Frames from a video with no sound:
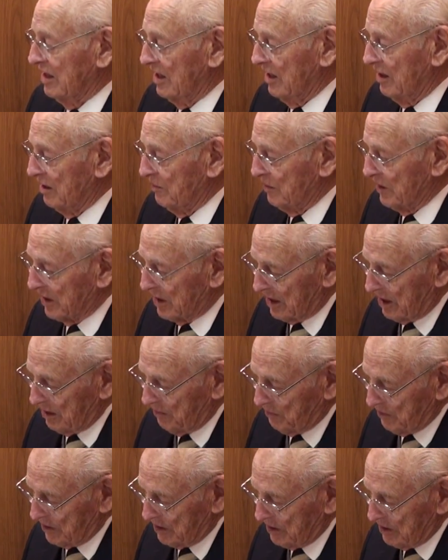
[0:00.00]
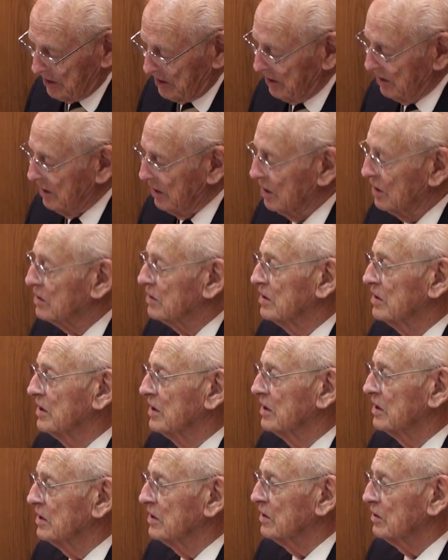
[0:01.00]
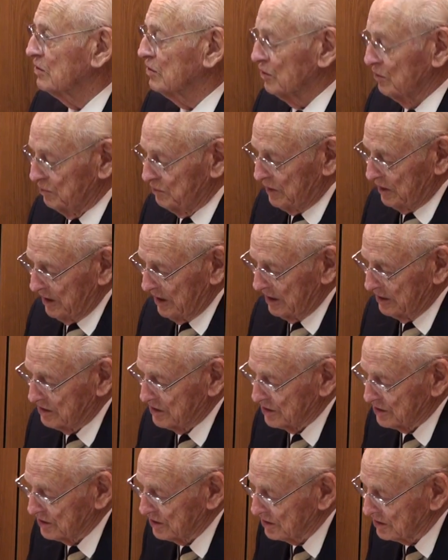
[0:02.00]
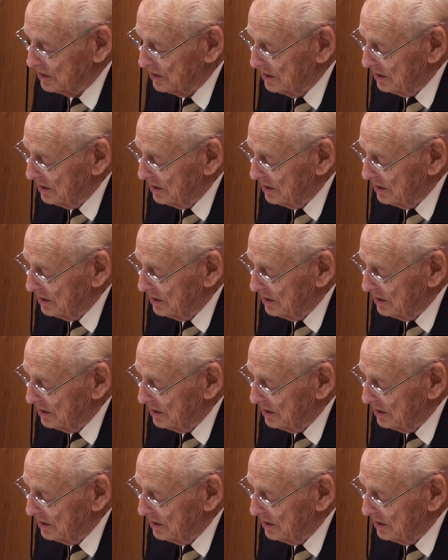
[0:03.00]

and became the group adjutant.